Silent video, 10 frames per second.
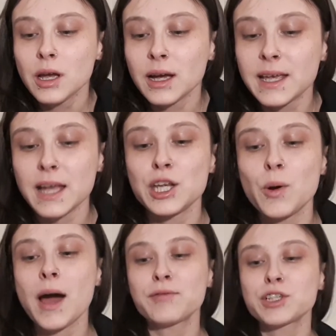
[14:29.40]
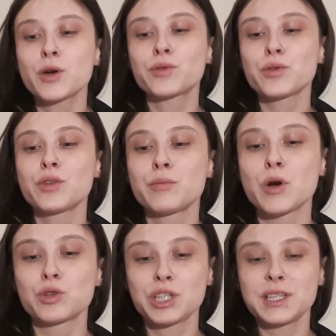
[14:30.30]
Again, you have to go through the
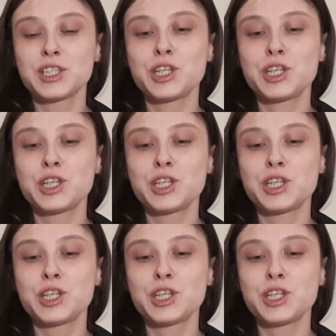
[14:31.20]
motions.